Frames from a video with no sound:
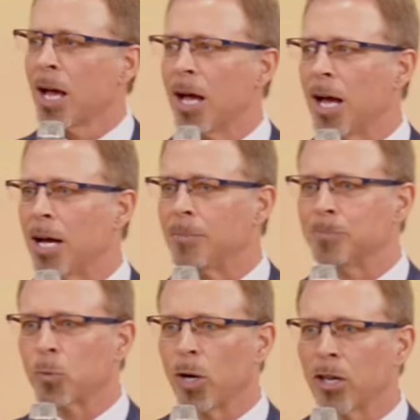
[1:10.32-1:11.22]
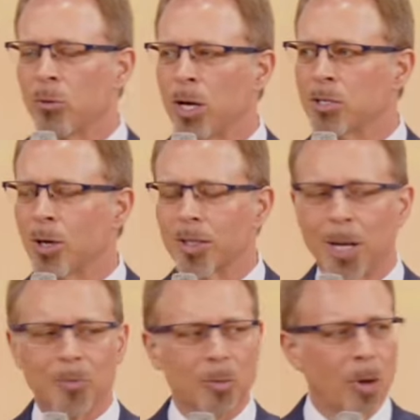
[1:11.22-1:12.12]
um, one of the ones hooked
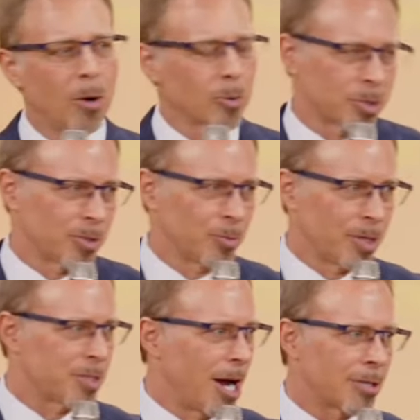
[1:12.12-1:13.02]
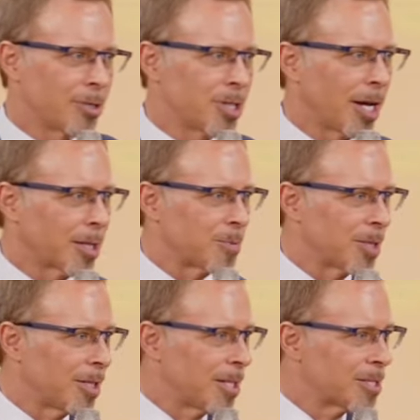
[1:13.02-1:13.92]
up the most was Dr. Jacobs
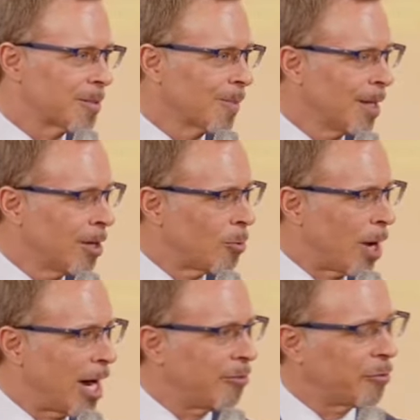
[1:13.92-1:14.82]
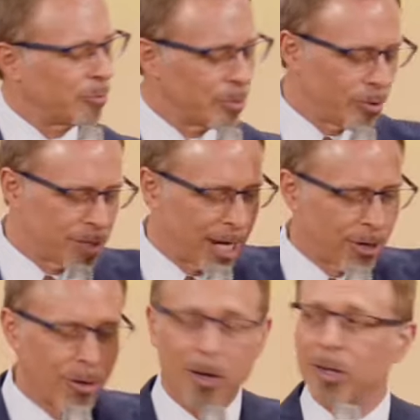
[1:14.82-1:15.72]
and his wife, who's now
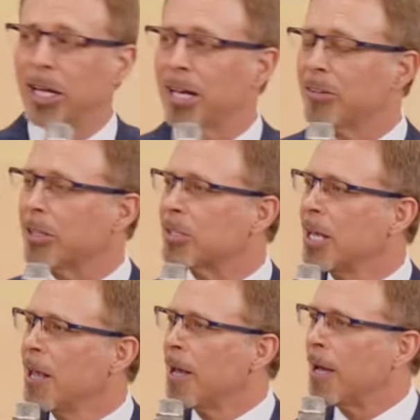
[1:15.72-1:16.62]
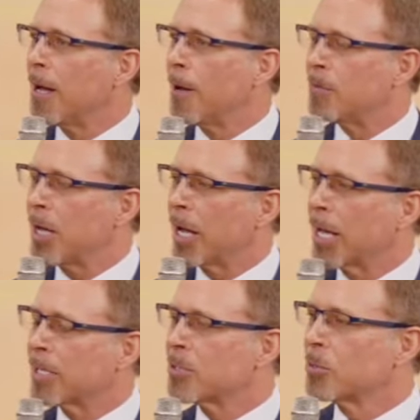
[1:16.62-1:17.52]
gone on to heaven. Uh,
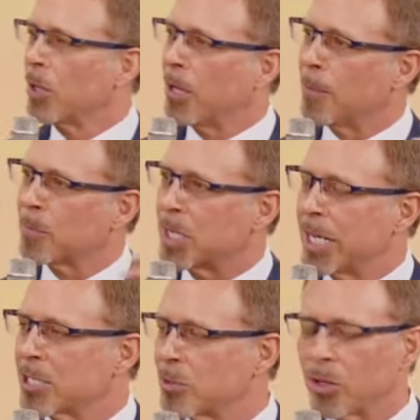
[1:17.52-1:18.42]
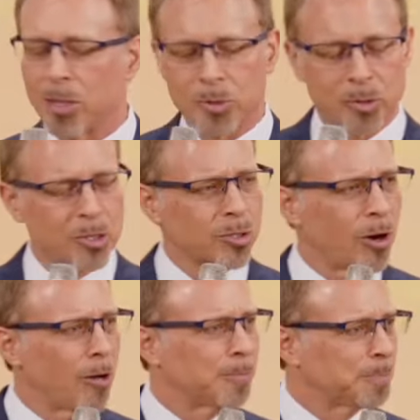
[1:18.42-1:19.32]
Diana's uh, connection with him was real
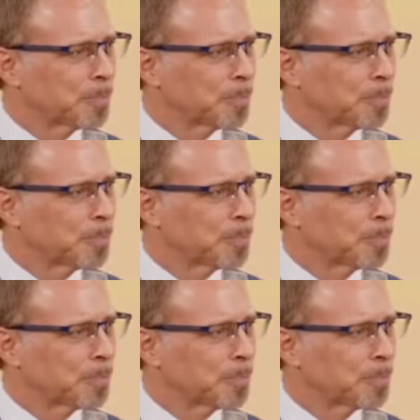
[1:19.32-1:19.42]
strong.